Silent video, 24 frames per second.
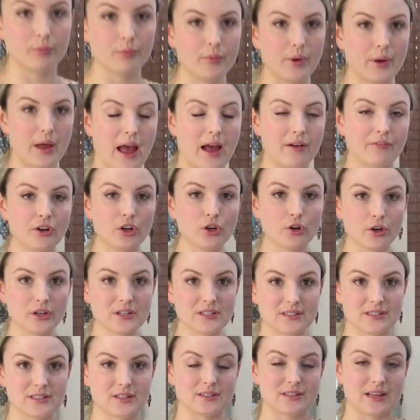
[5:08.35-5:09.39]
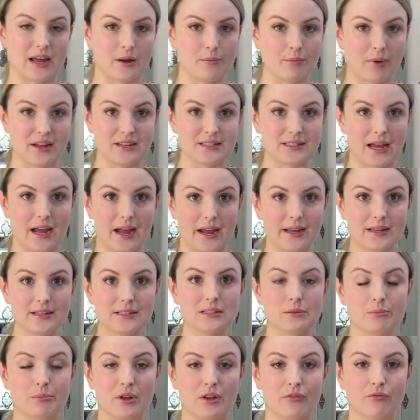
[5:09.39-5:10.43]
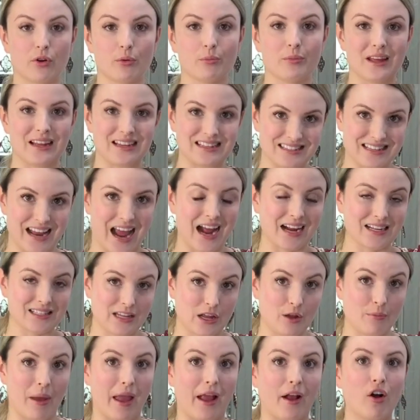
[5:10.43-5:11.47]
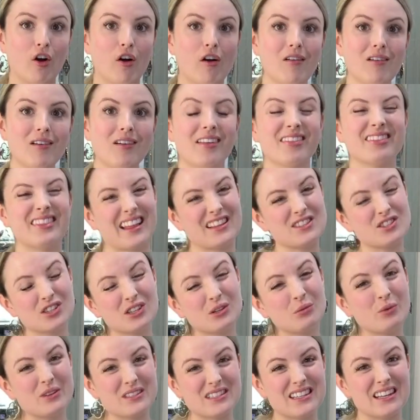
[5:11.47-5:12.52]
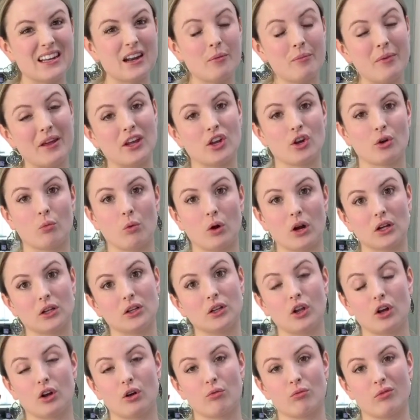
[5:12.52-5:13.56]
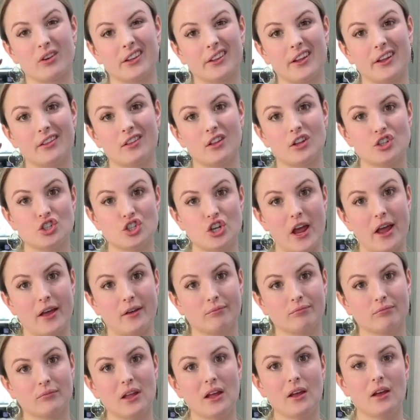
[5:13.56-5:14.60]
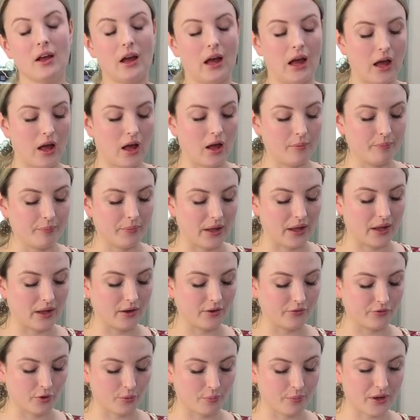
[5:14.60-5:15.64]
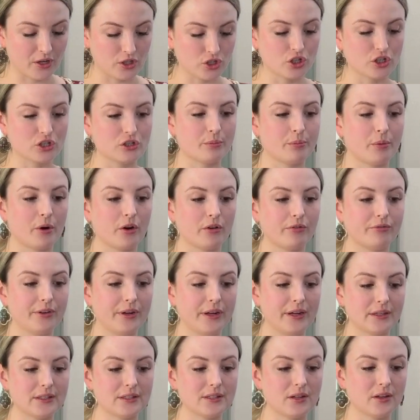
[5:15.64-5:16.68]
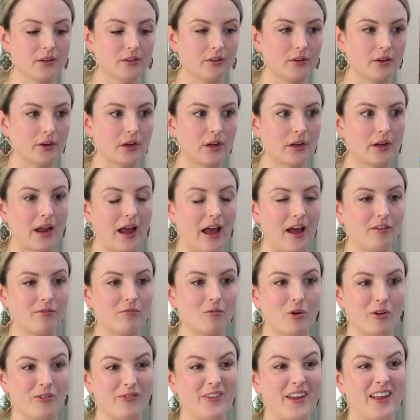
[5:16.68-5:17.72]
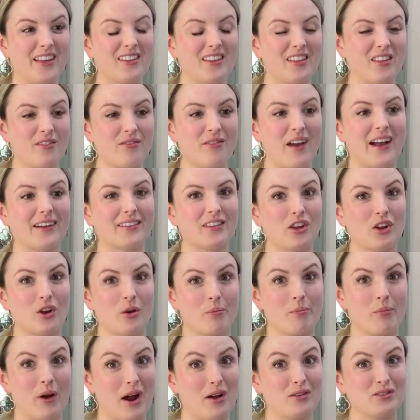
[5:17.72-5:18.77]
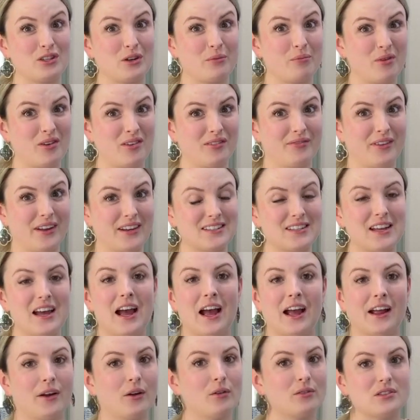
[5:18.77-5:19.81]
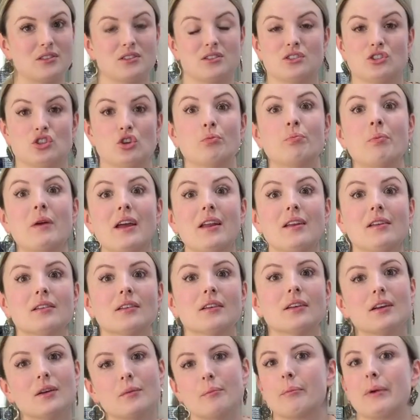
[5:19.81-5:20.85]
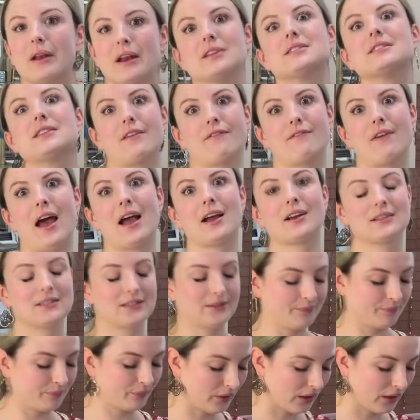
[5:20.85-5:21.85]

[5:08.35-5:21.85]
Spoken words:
having your side-by-sides be from the exact same angle, that's what's going to make your work look really legit. And if your pictures are perfect, they're going to have more faith in the fact that your brows are perfect. I know it's stupid, but it's a fact.